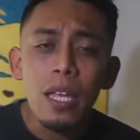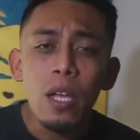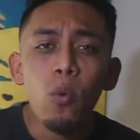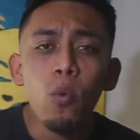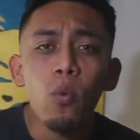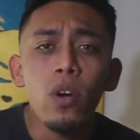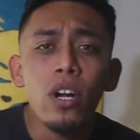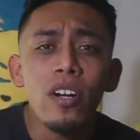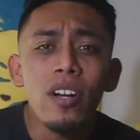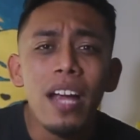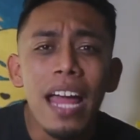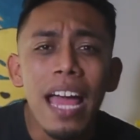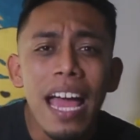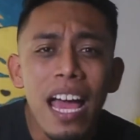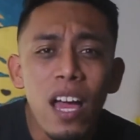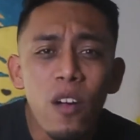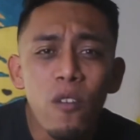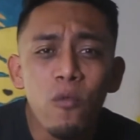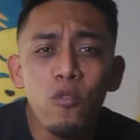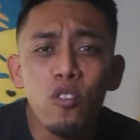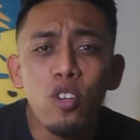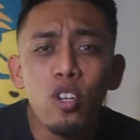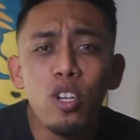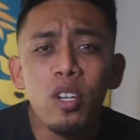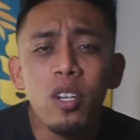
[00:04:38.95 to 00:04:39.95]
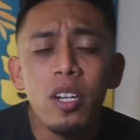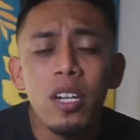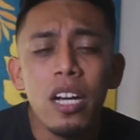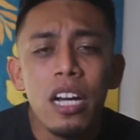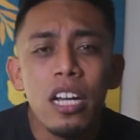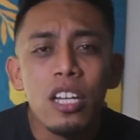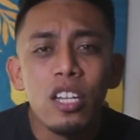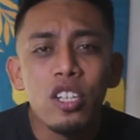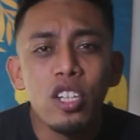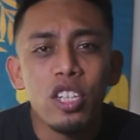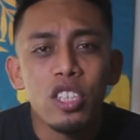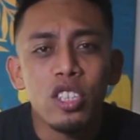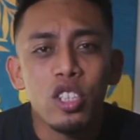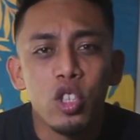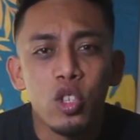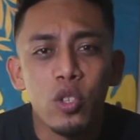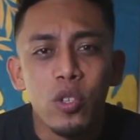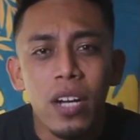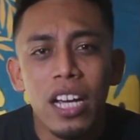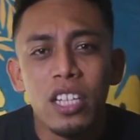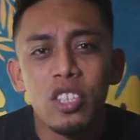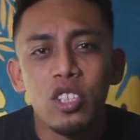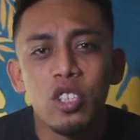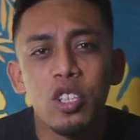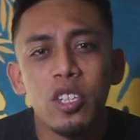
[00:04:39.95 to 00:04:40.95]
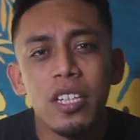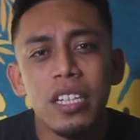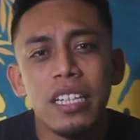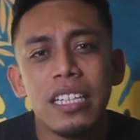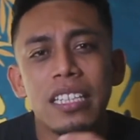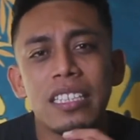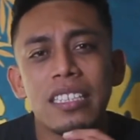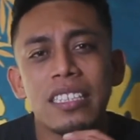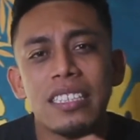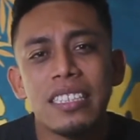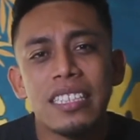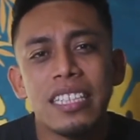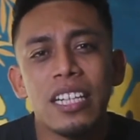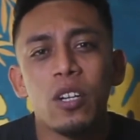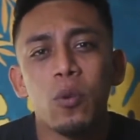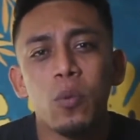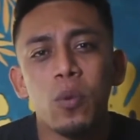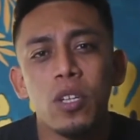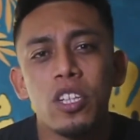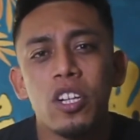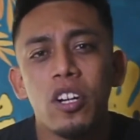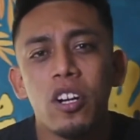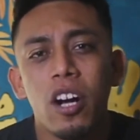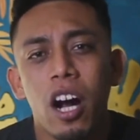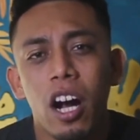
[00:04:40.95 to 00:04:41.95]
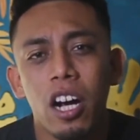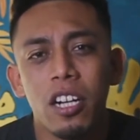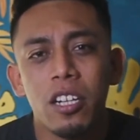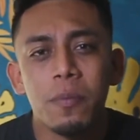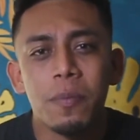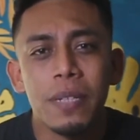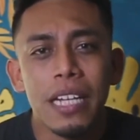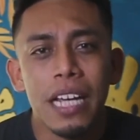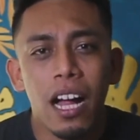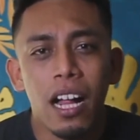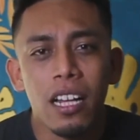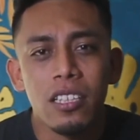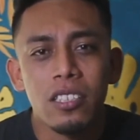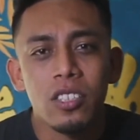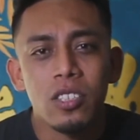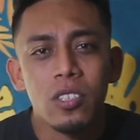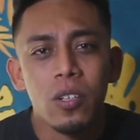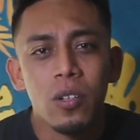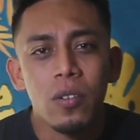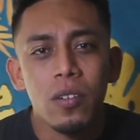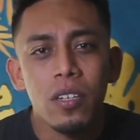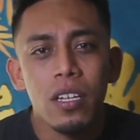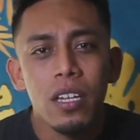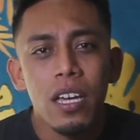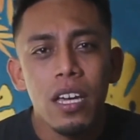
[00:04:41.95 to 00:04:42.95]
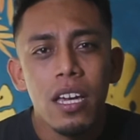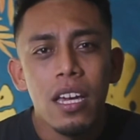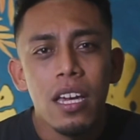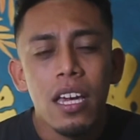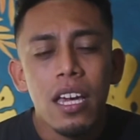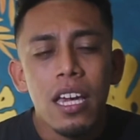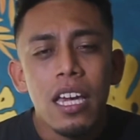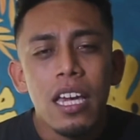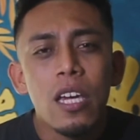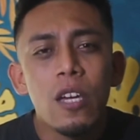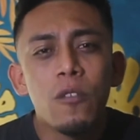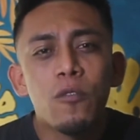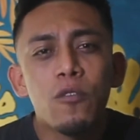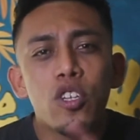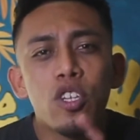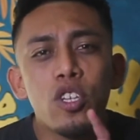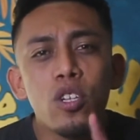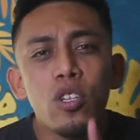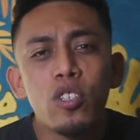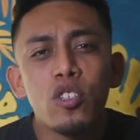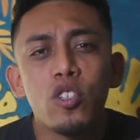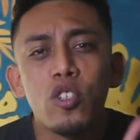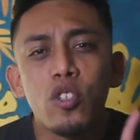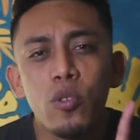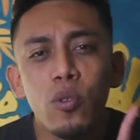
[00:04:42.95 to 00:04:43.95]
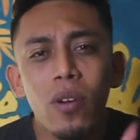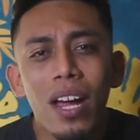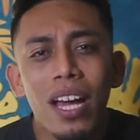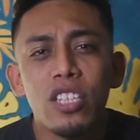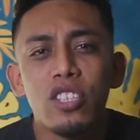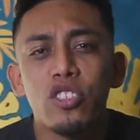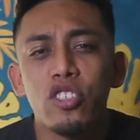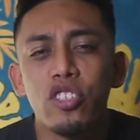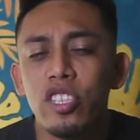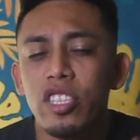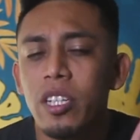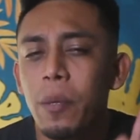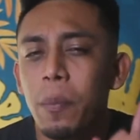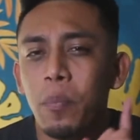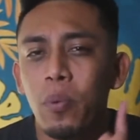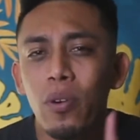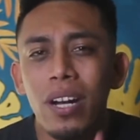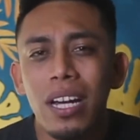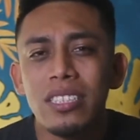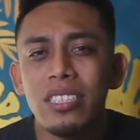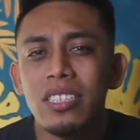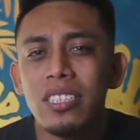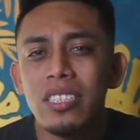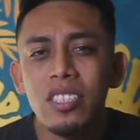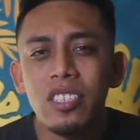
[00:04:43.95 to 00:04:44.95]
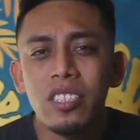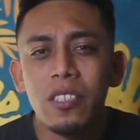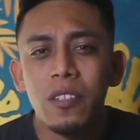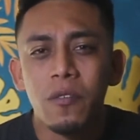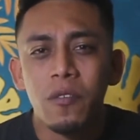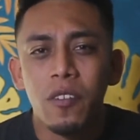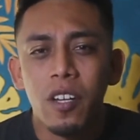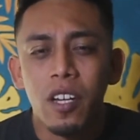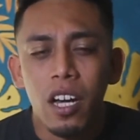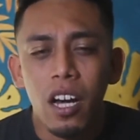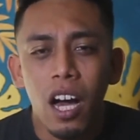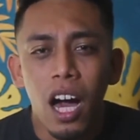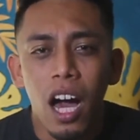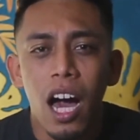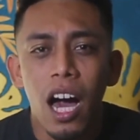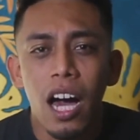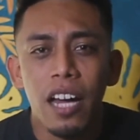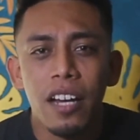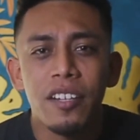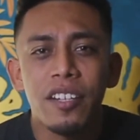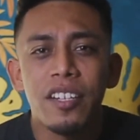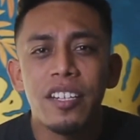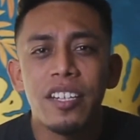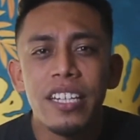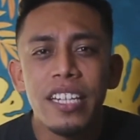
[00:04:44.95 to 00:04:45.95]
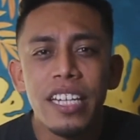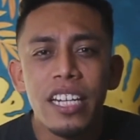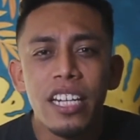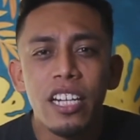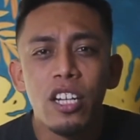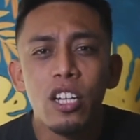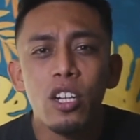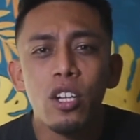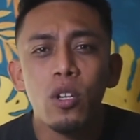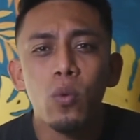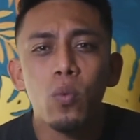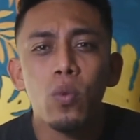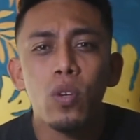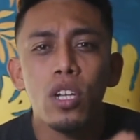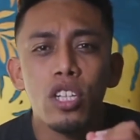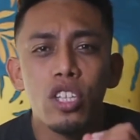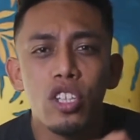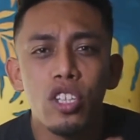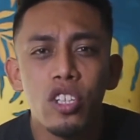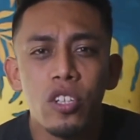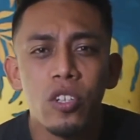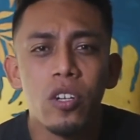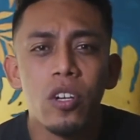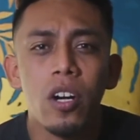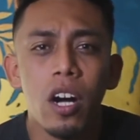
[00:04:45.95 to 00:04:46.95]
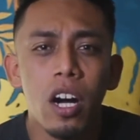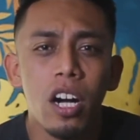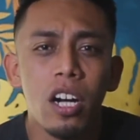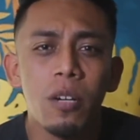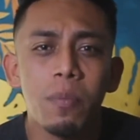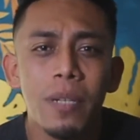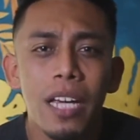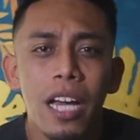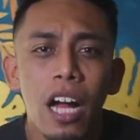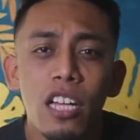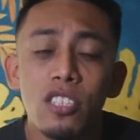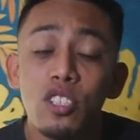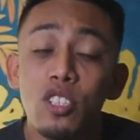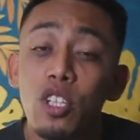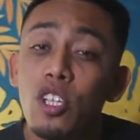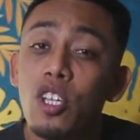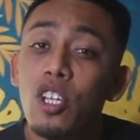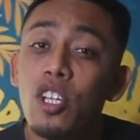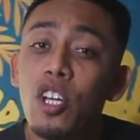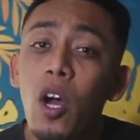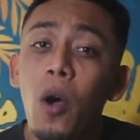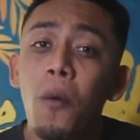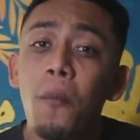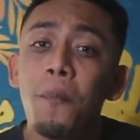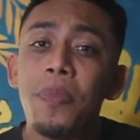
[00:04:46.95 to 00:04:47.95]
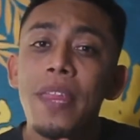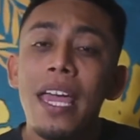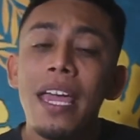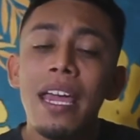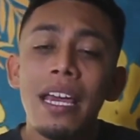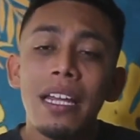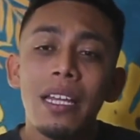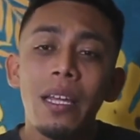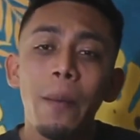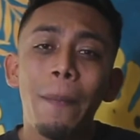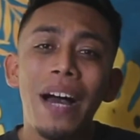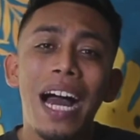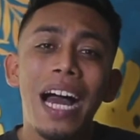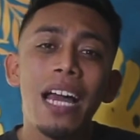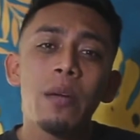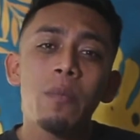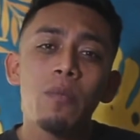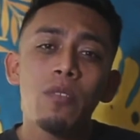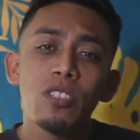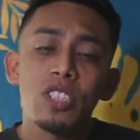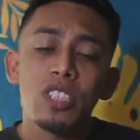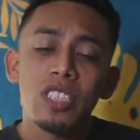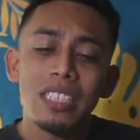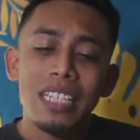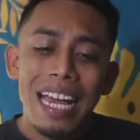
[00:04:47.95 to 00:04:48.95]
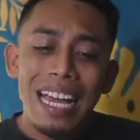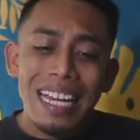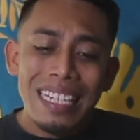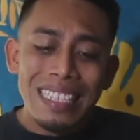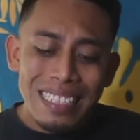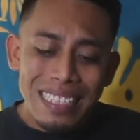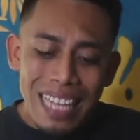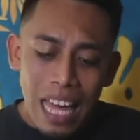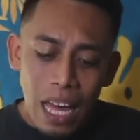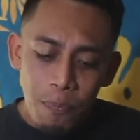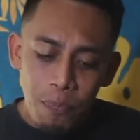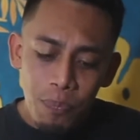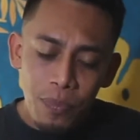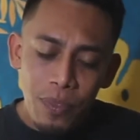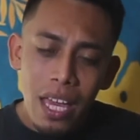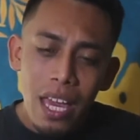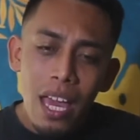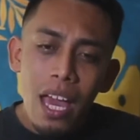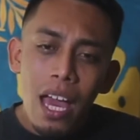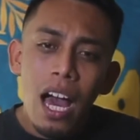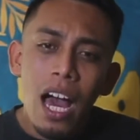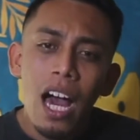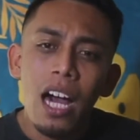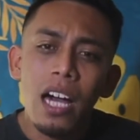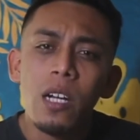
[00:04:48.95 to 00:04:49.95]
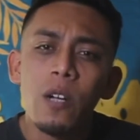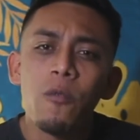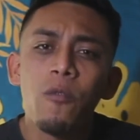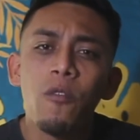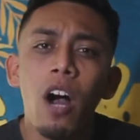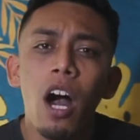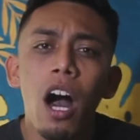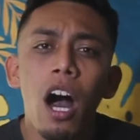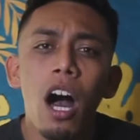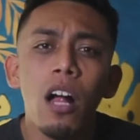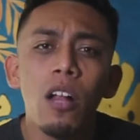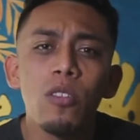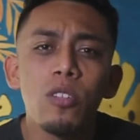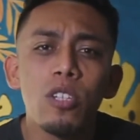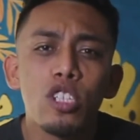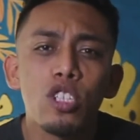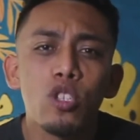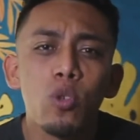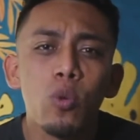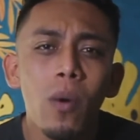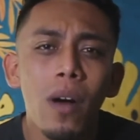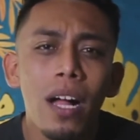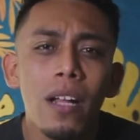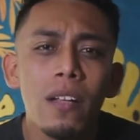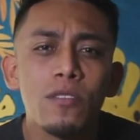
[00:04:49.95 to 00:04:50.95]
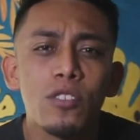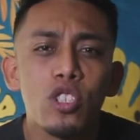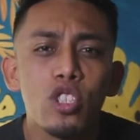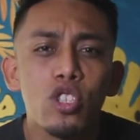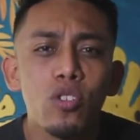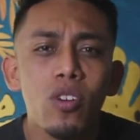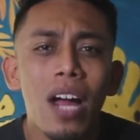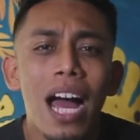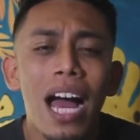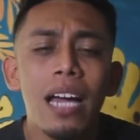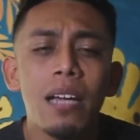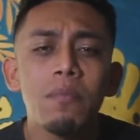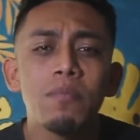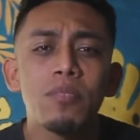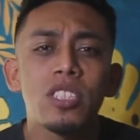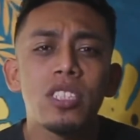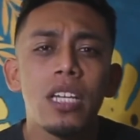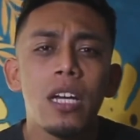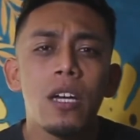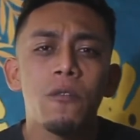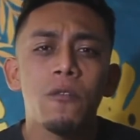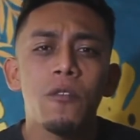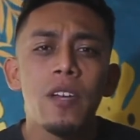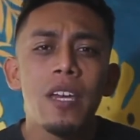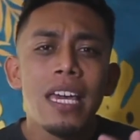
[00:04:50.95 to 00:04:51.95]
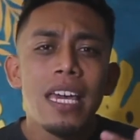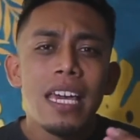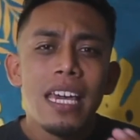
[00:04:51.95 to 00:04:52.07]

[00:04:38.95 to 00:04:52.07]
Wherever your treasure is, dear will your heart be also. If you treasure the presence of God, dear will your heart be also. You know, the Bible says that out of all the 12 tribes of